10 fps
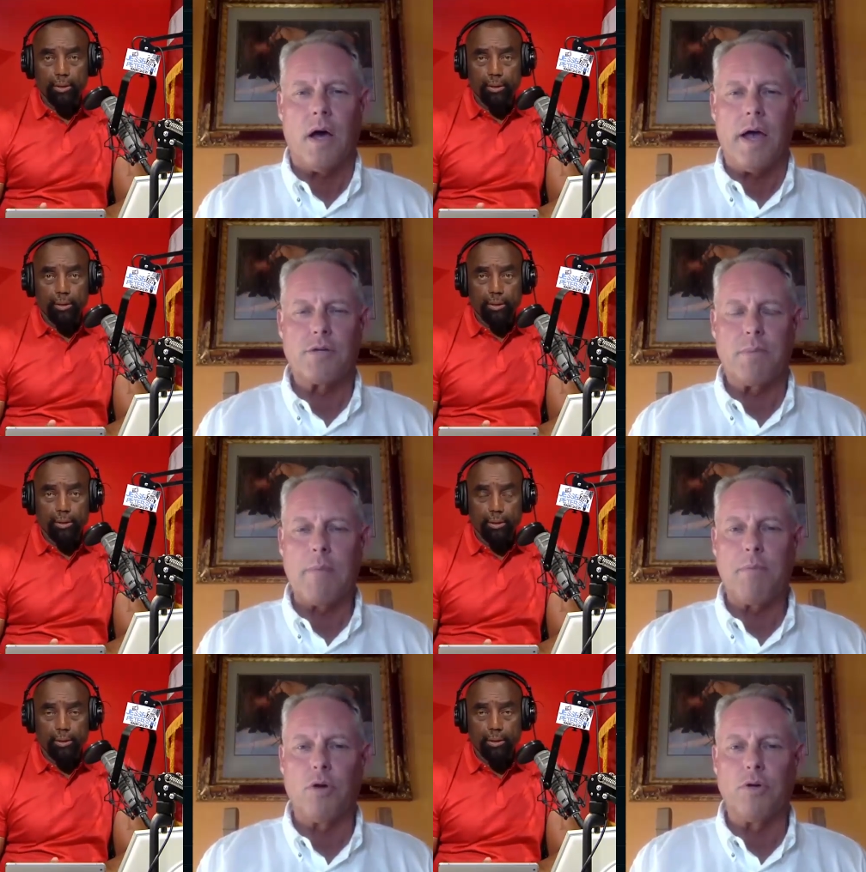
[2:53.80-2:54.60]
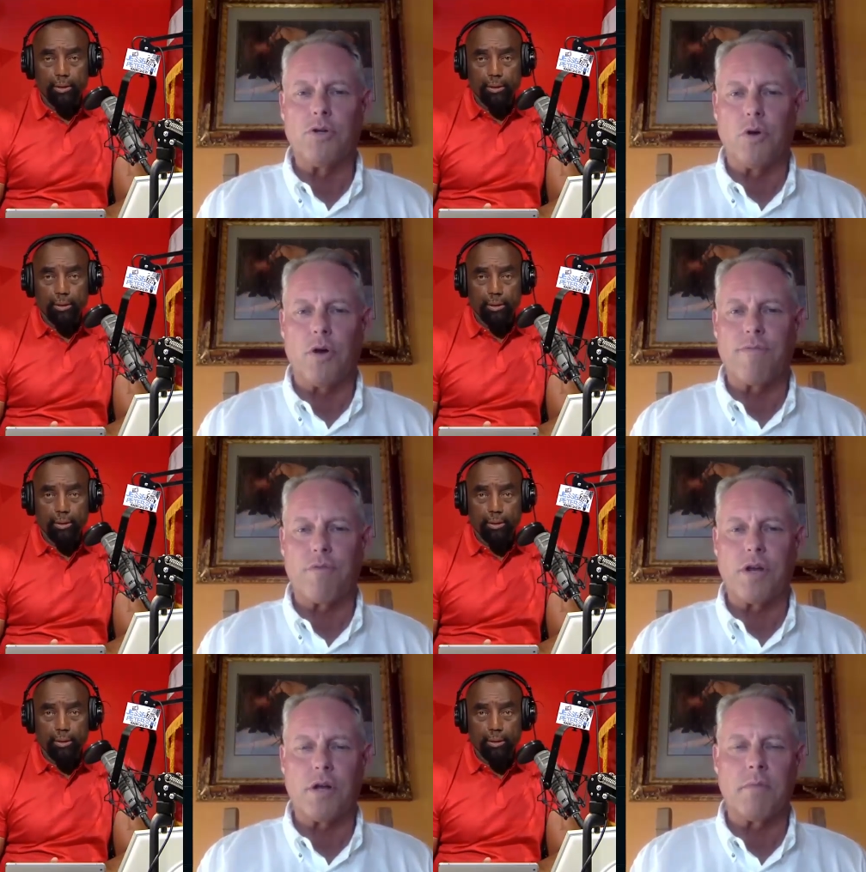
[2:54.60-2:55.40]
Speaker 1: as people who
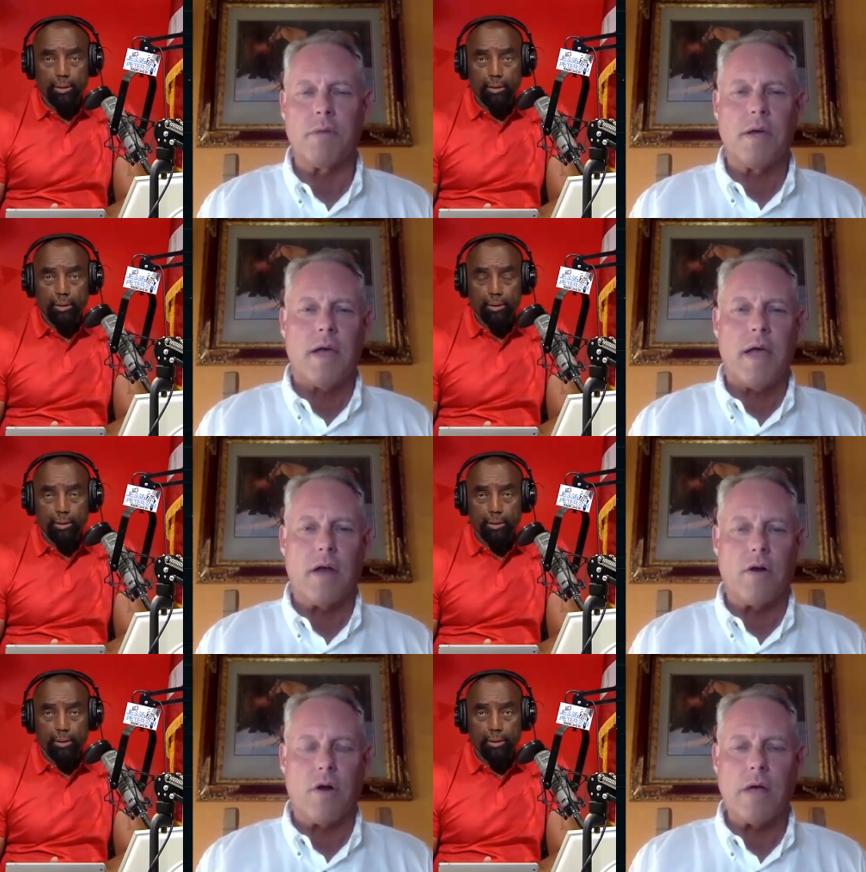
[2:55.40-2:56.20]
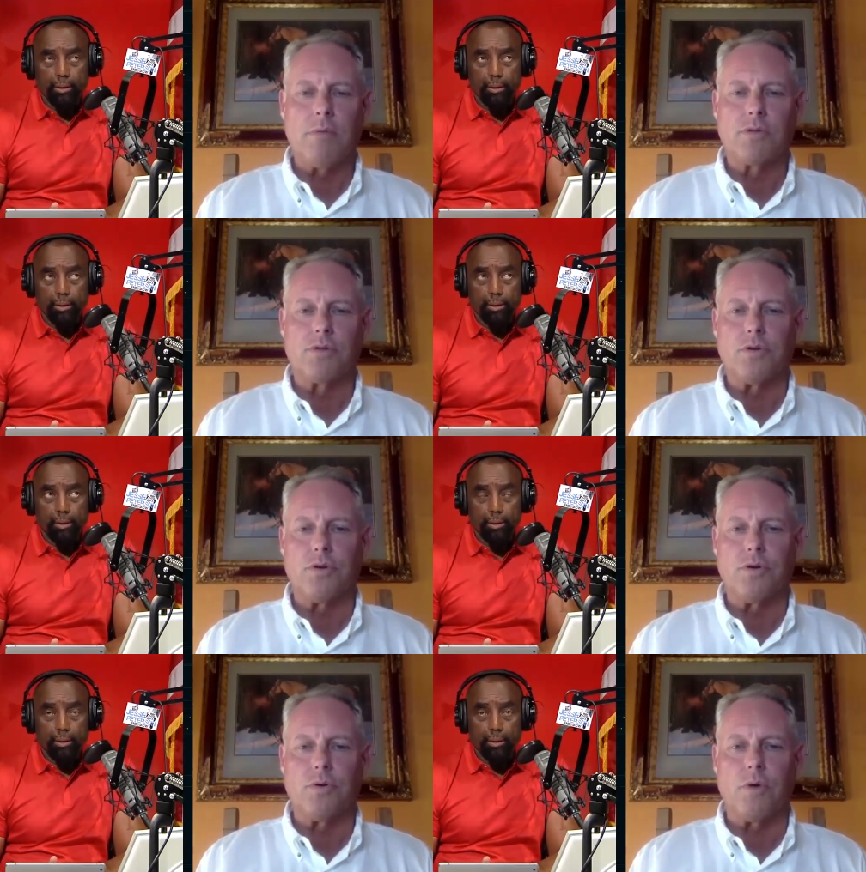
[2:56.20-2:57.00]
enjoy freedom and are able
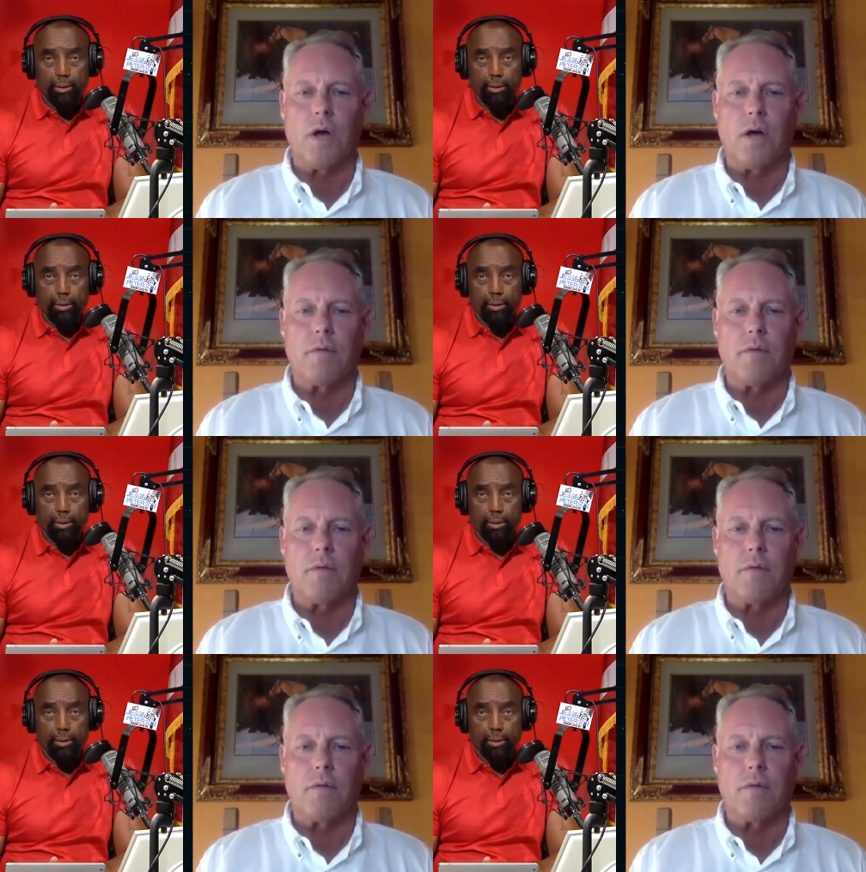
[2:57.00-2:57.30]
to do